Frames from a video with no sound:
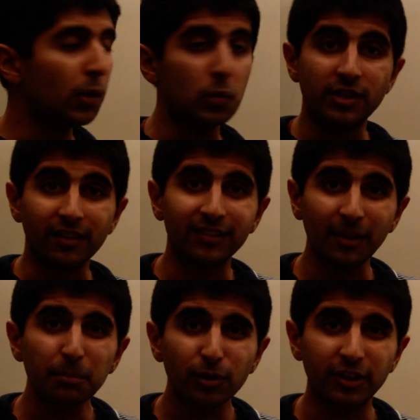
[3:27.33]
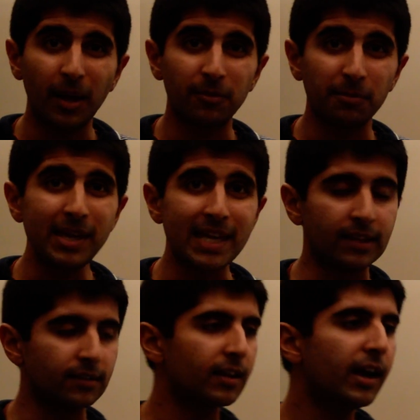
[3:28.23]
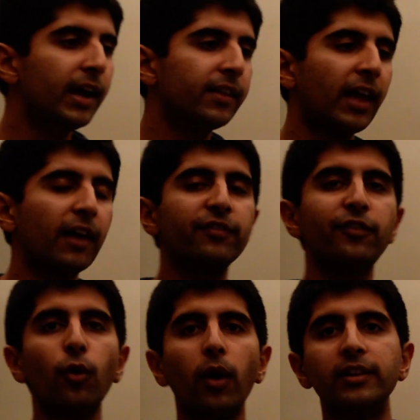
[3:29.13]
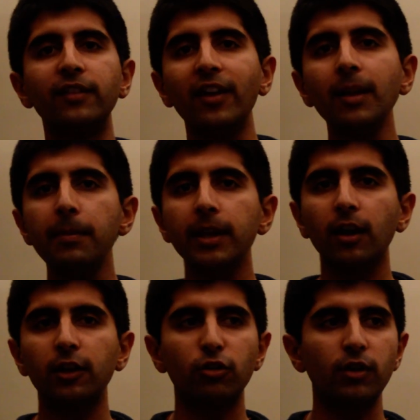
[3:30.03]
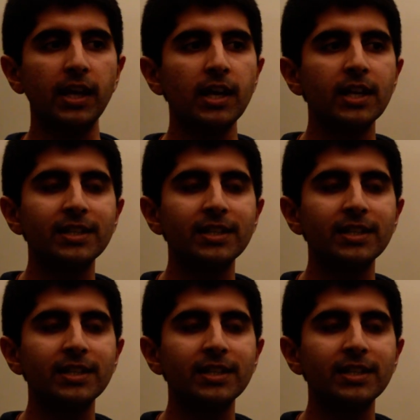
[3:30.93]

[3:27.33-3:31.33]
which in simple terms means that for a developing country